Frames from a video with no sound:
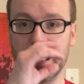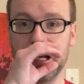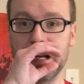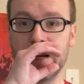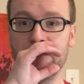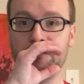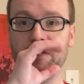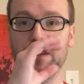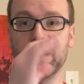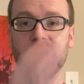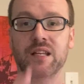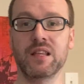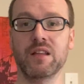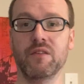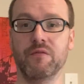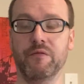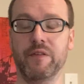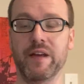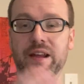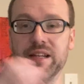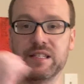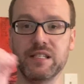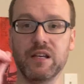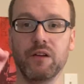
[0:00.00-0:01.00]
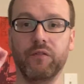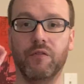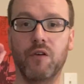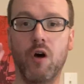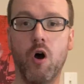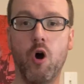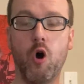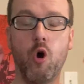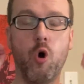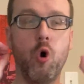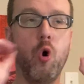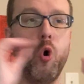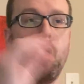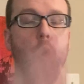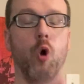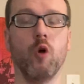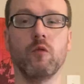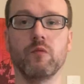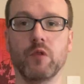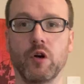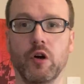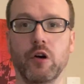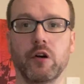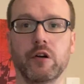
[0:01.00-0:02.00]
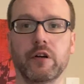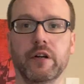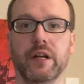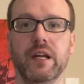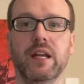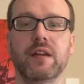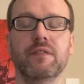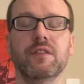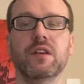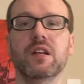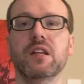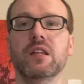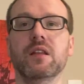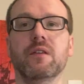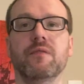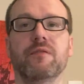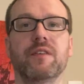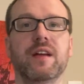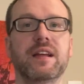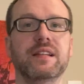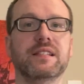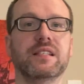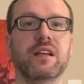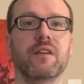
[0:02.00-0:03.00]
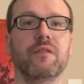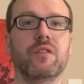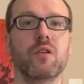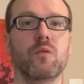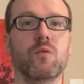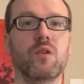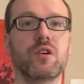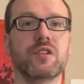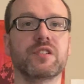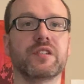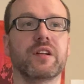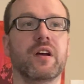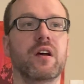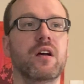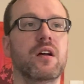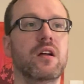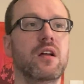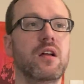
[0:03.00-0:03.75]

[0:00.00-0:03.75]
even in the face of horror, even in the face of the worst